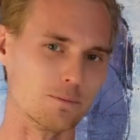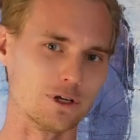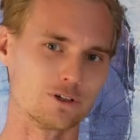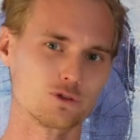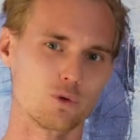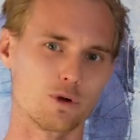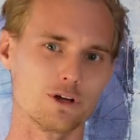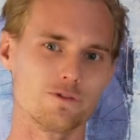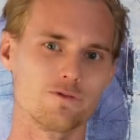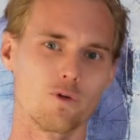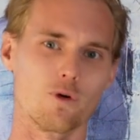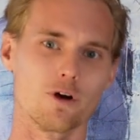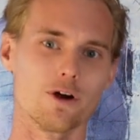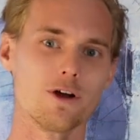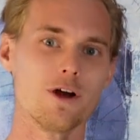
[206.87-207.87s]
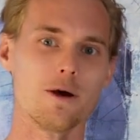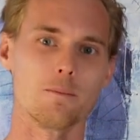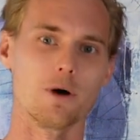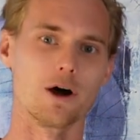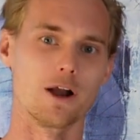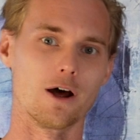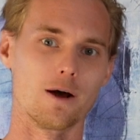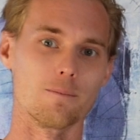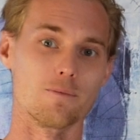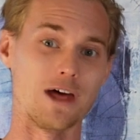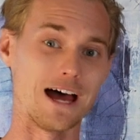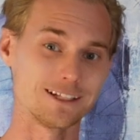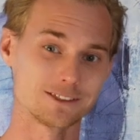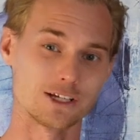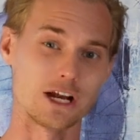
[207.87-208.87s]
in mid 24, but um,
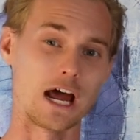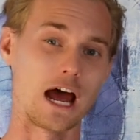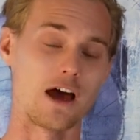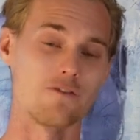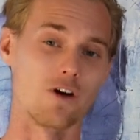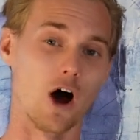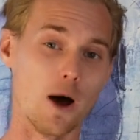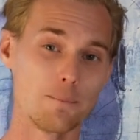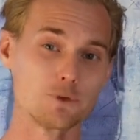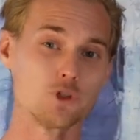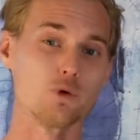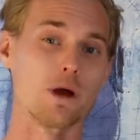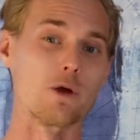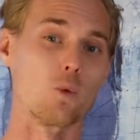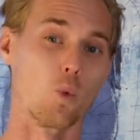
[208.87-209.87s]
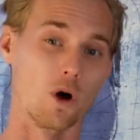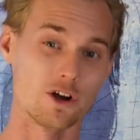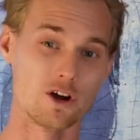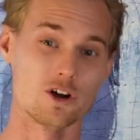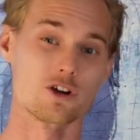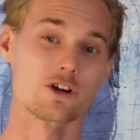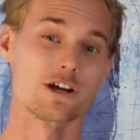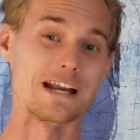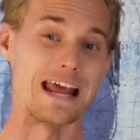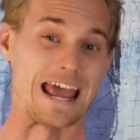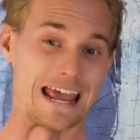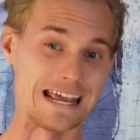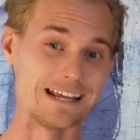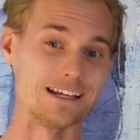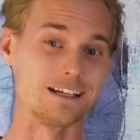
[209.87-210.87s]
that's gonna have up to a
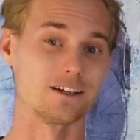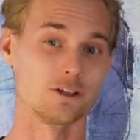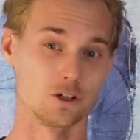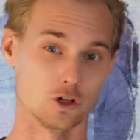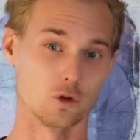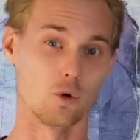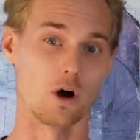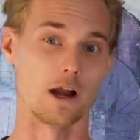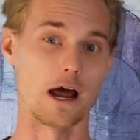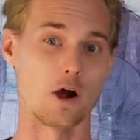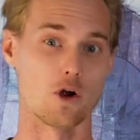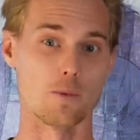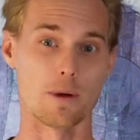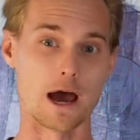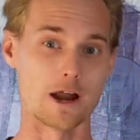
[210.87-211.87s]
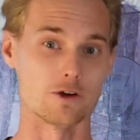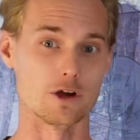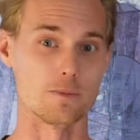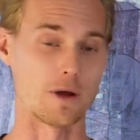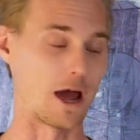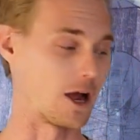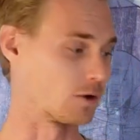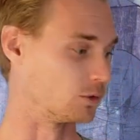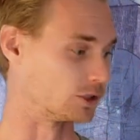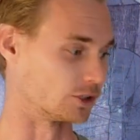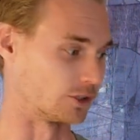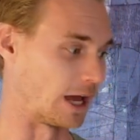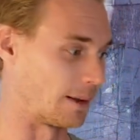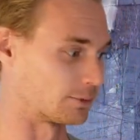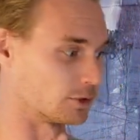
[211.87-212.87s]
180 kilowatt hour battery pack, which
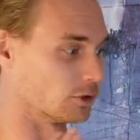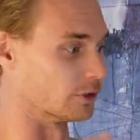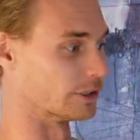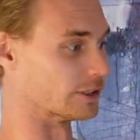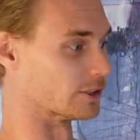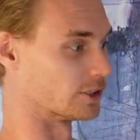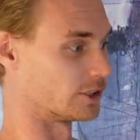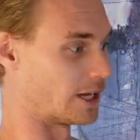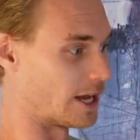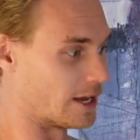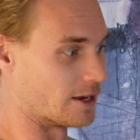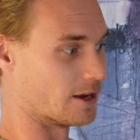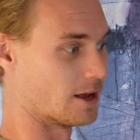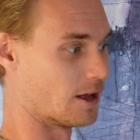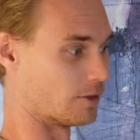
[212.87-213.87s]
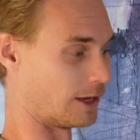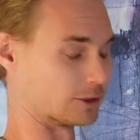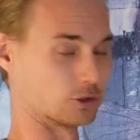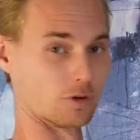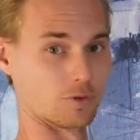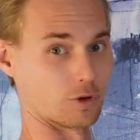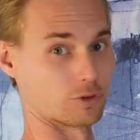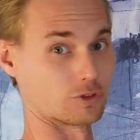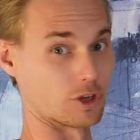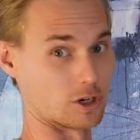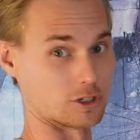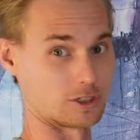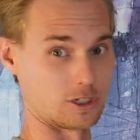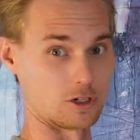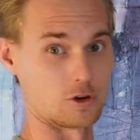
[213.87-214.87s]
is absolutely insane. That's over
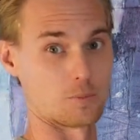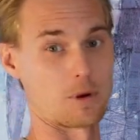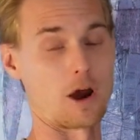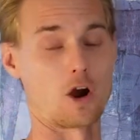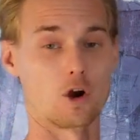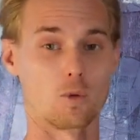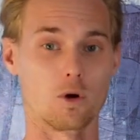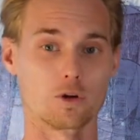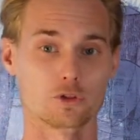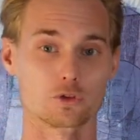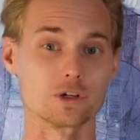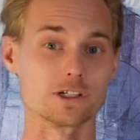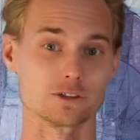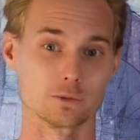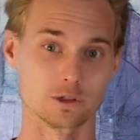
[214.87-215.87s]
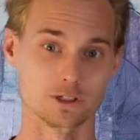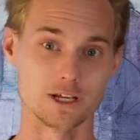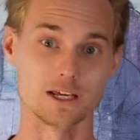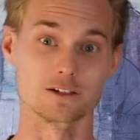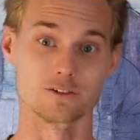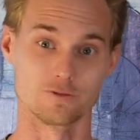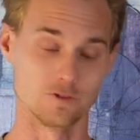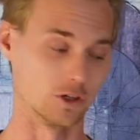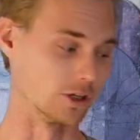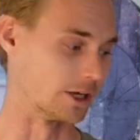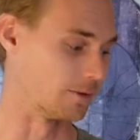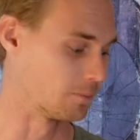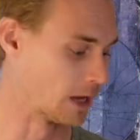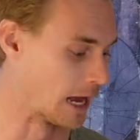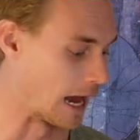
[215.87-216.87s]
13 Powerwall 3s it would take to fill it.